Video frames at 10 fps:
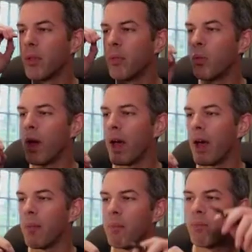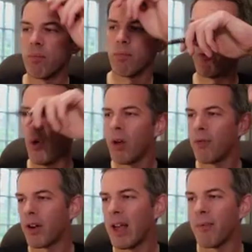fall off
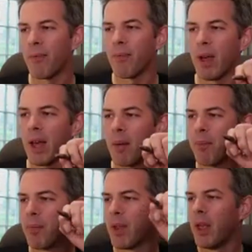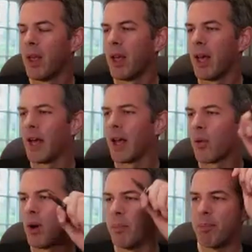a cliff
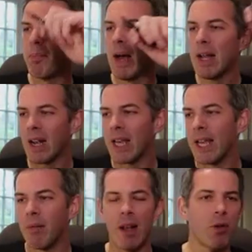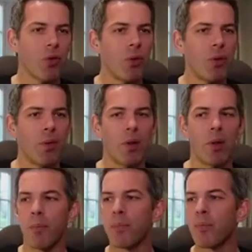quite badly. It looks awful.
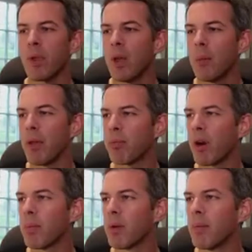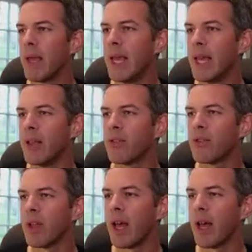But the problem
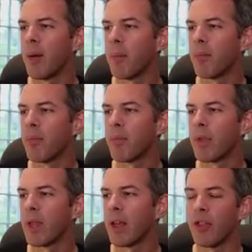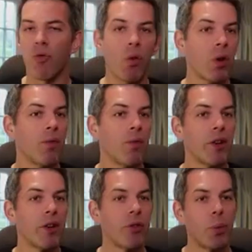is the wrong
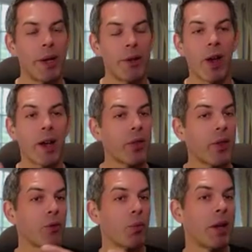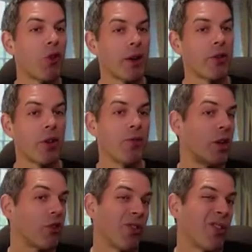conversions were being tracked. Things were being tracked as
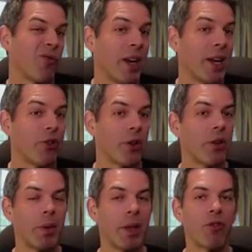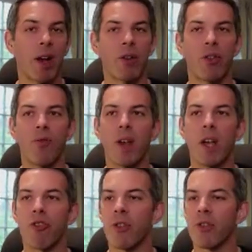conversions that really shouldn't have been tracked as
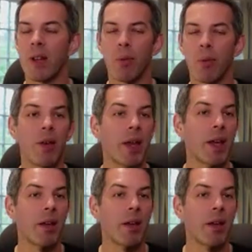conversions. And it was giving